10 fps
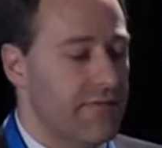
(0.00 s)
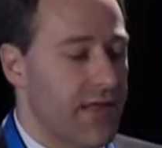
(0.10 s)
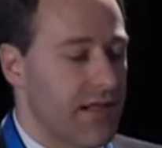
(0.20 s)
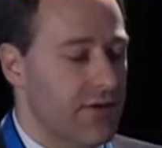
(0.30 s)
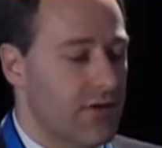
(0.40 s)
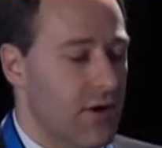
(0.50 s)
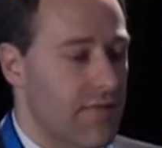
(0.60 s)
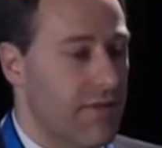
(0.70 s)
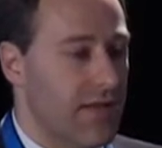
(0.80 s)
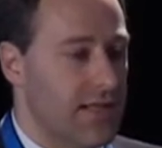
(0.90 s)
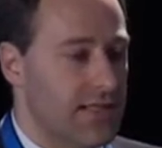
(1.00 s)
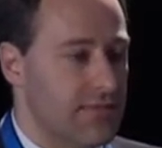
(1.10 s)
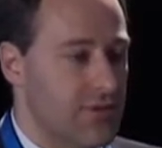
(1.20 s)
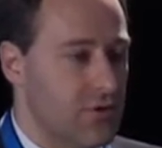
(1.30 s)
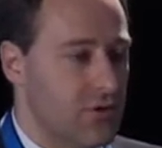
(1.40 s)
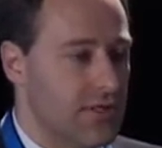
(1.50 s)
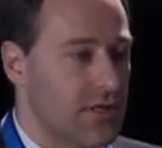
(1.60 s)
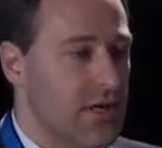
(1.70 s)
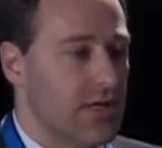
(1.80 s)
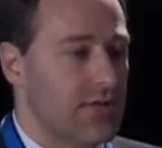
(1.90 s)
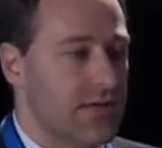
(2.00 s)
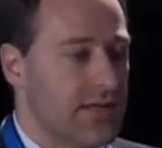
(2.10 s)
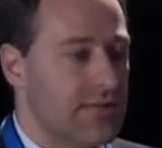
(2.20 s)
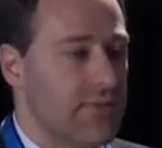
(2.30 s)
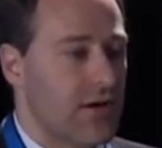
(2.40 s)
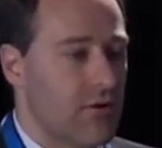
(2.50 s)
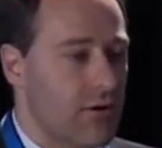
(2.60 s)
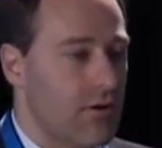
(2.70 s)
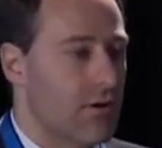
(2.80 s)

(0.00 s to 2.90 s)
value of the calcium scores. So it doesn't matter